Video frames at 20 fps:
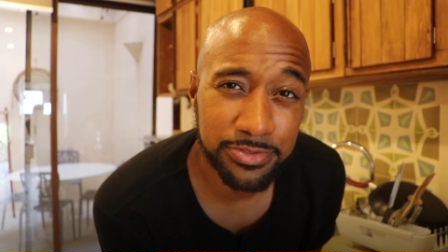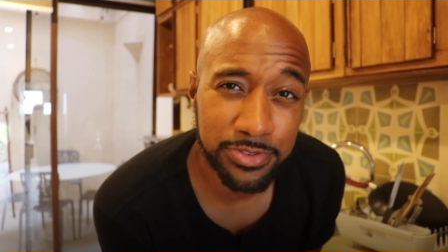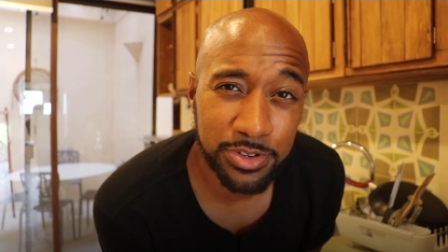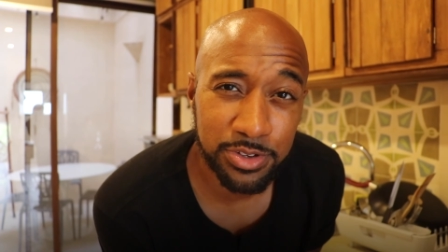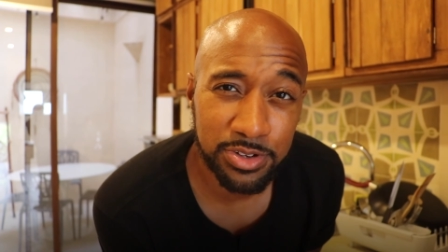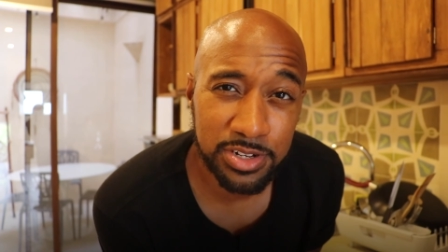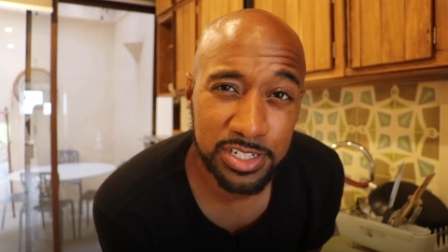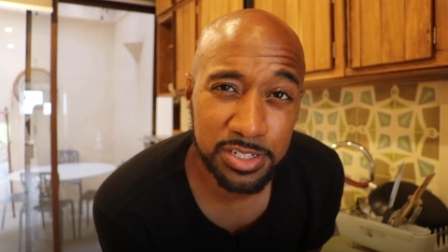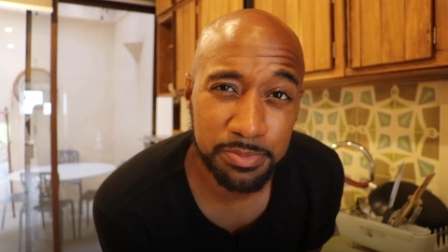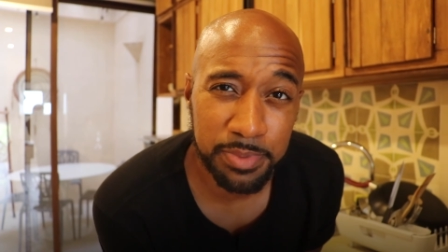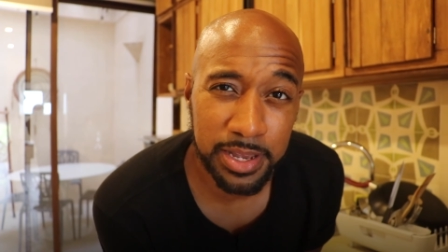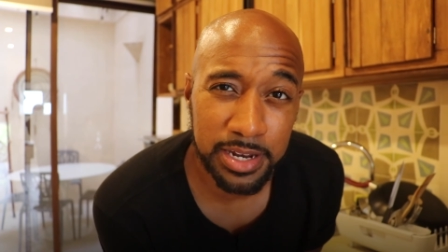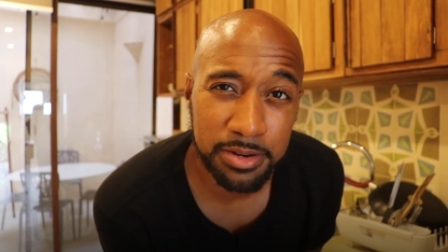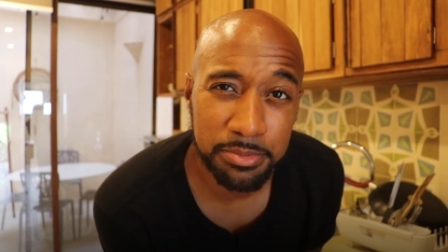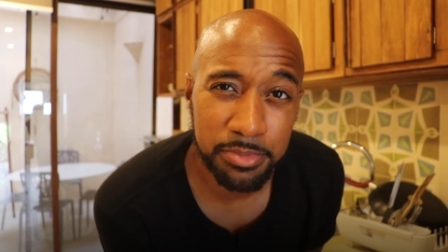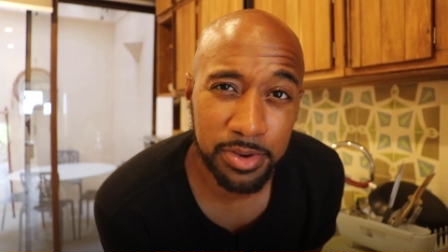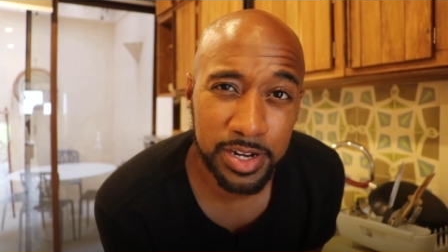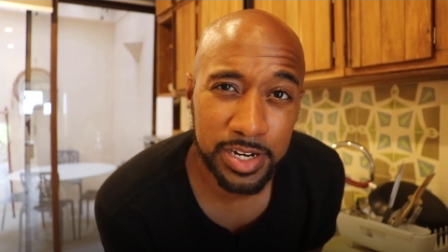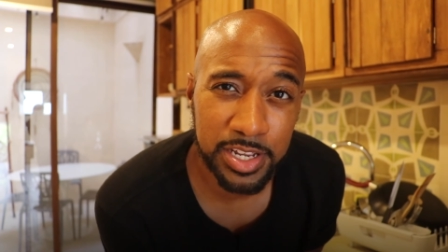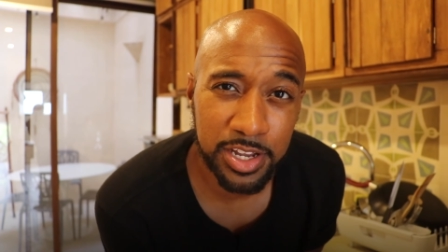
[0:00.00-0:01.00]
for you to spend
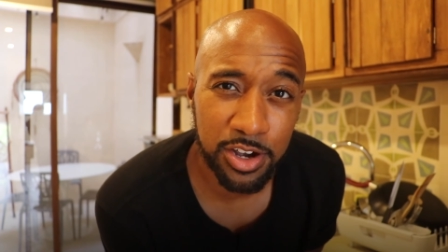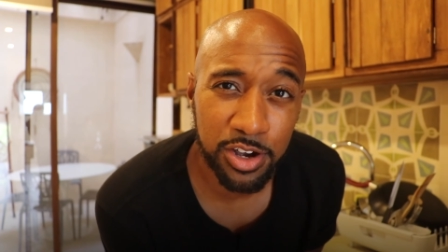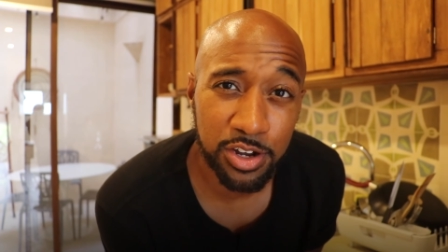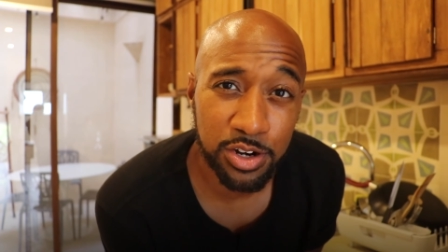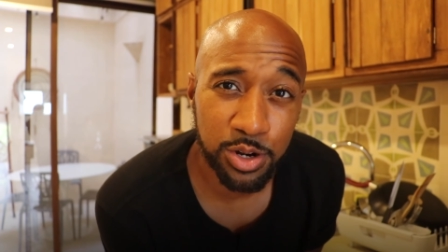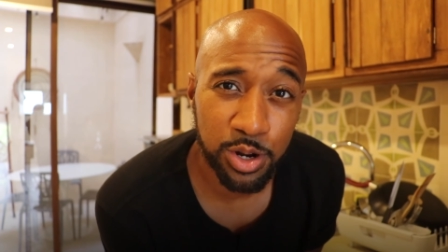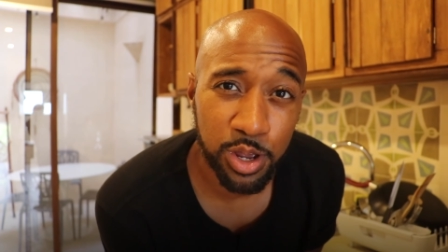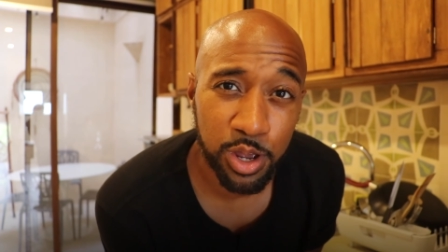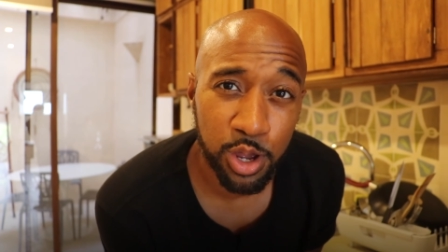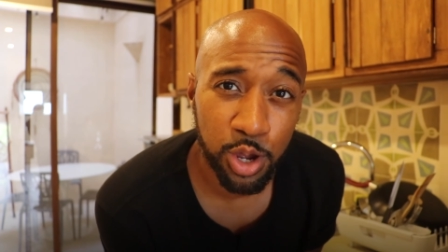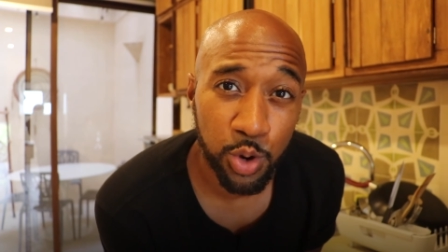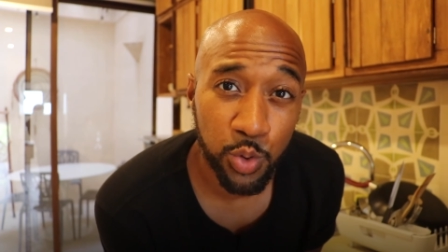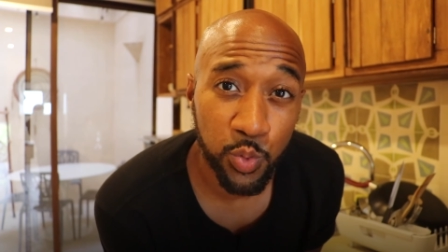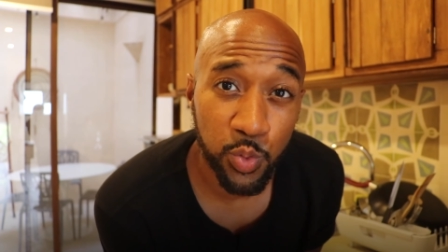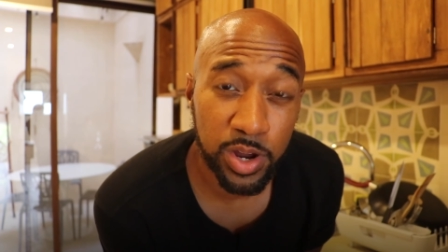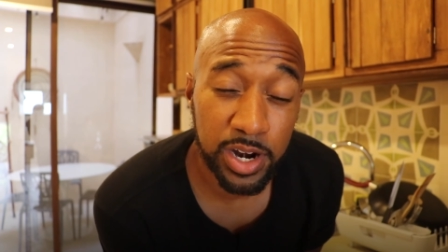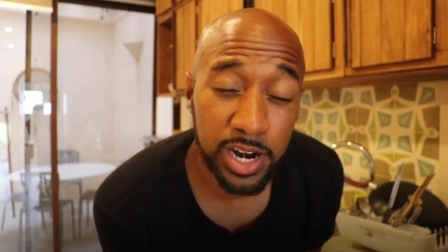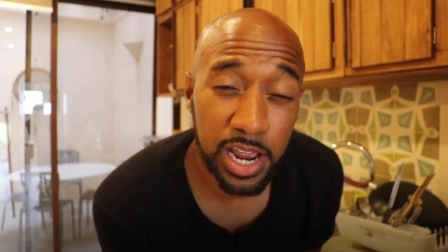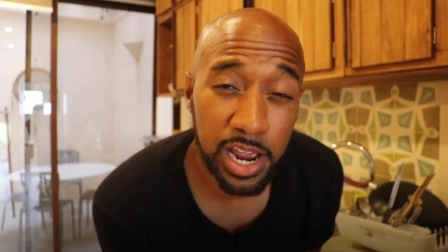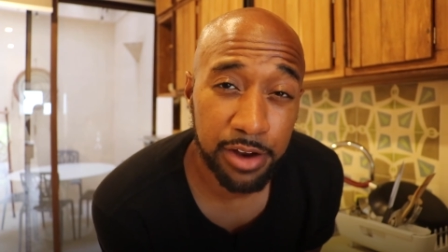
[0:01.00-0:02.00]
money on
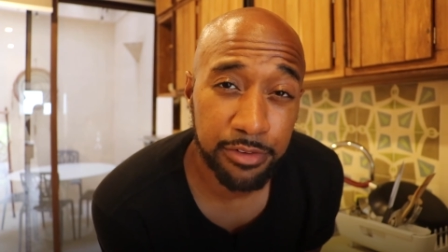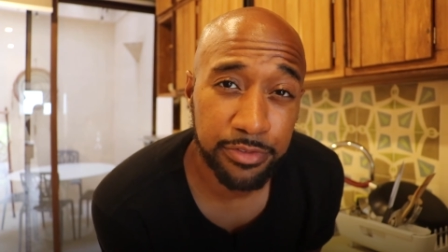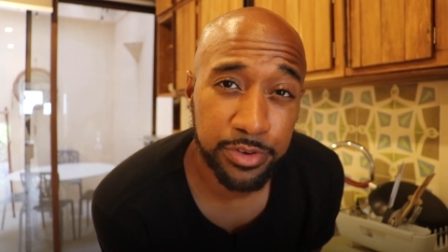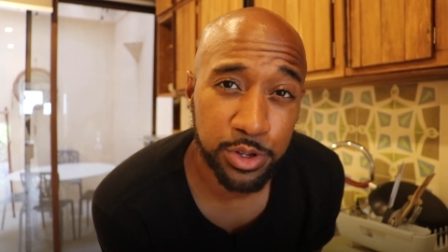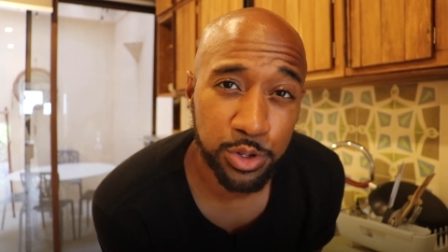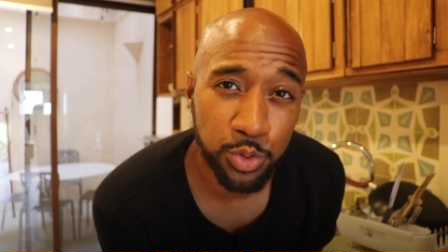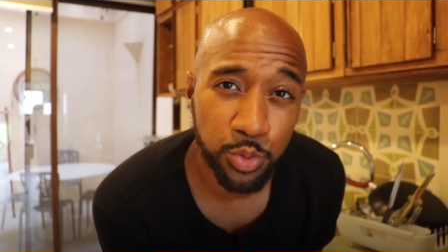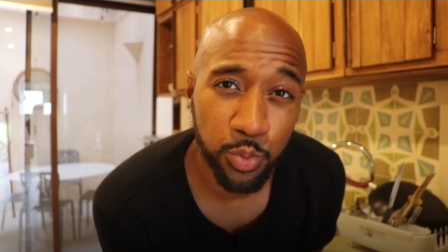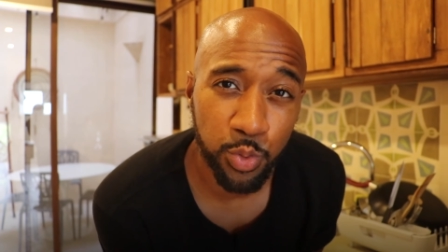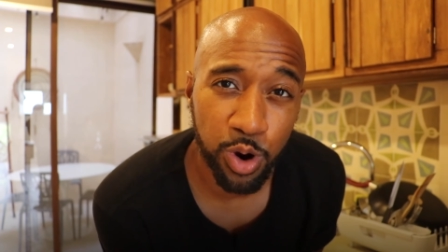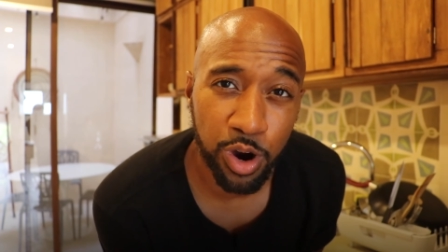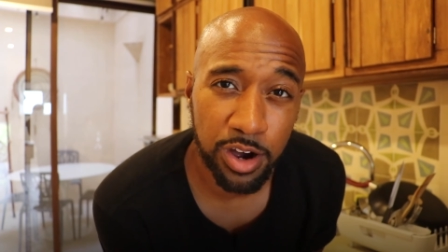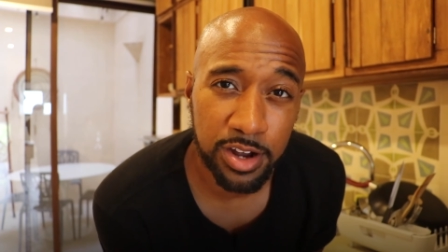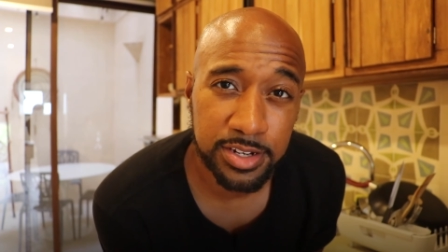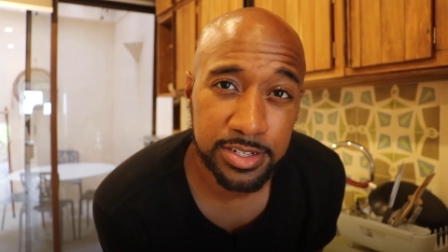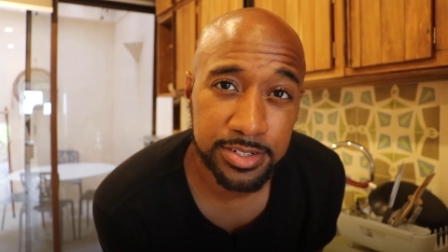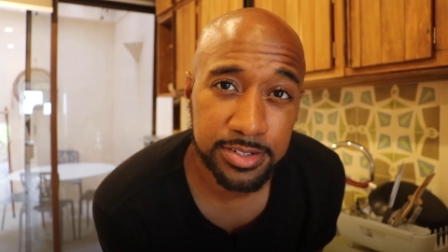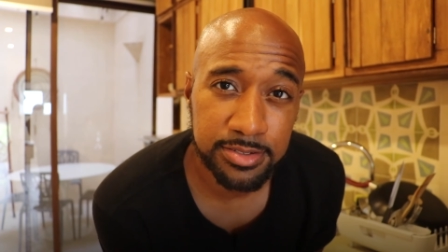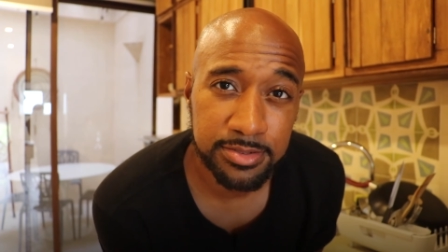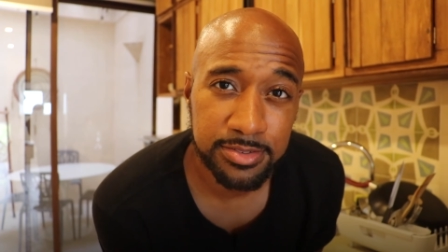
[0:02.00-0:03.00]
whatever you
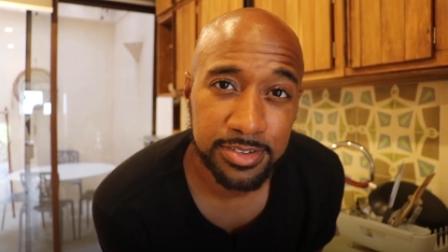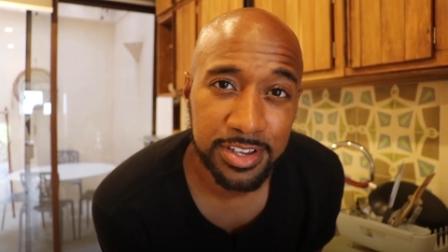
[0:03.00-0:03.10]
want.